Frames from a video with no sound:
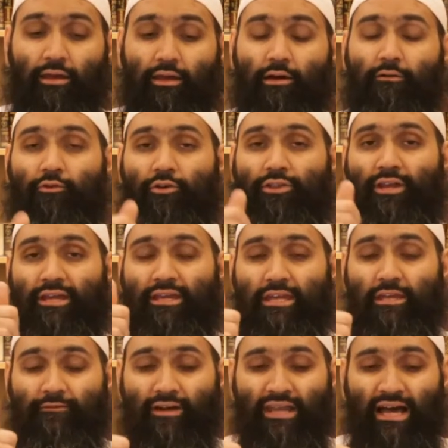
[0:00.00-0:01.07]
for the
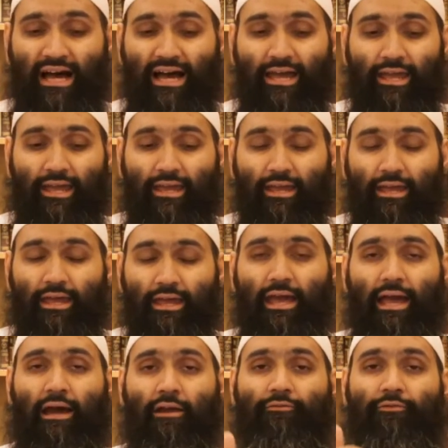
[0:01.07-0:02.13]
evil eye
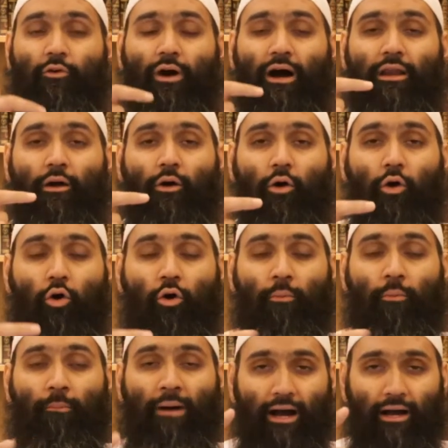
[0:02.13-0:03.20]
and for
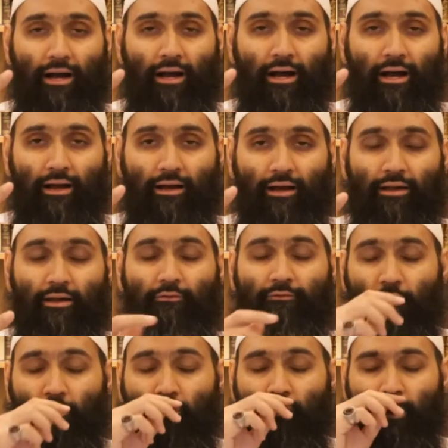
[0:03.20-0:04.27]
al-huma, for